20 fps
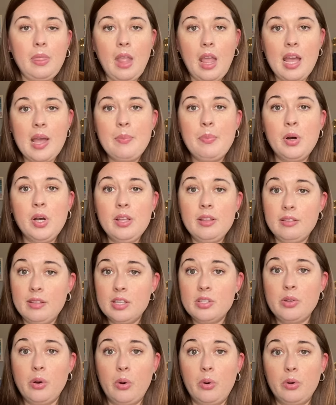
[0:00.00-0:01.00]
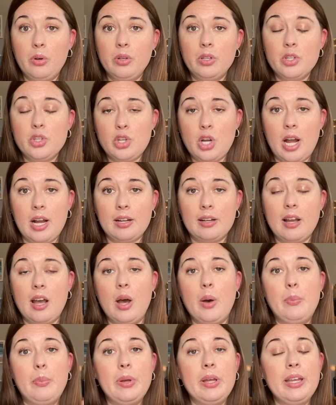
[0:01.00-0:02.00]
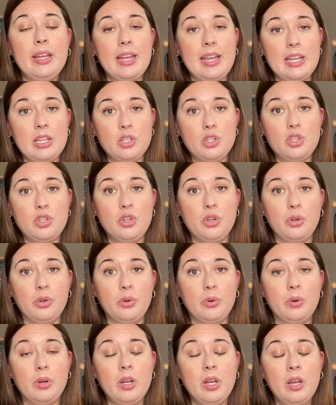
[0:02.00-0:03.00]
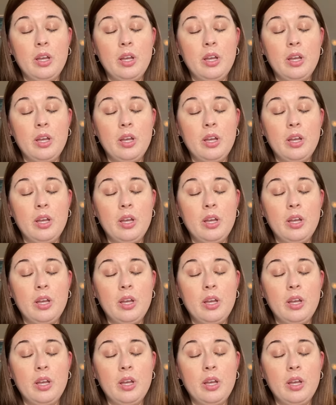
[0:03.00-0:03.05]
I put this whole shot cup into